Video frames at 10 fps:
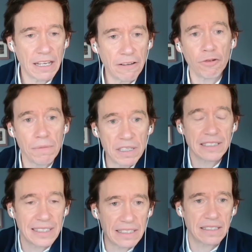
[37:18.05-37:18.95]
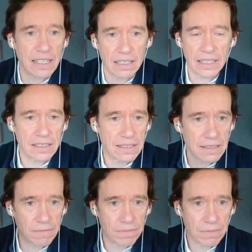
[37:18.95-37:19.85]
If we miss these
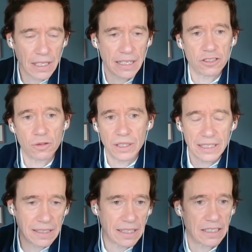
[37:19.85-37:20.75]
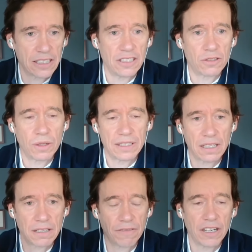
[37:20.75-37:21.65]
targets in 2030,
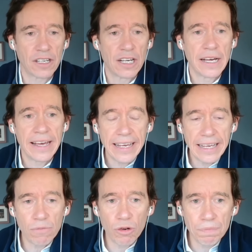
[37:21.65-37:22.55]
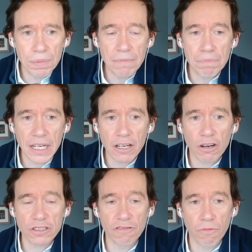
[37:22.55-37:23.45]
2035, it will be
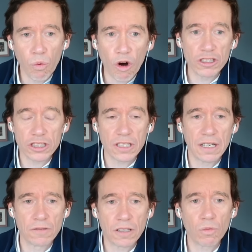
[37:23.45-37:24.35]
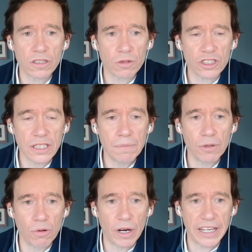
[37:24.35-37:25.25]
because of what? And what's keeping
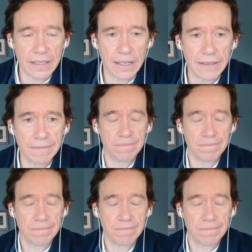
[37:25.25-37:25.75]
you awake at night?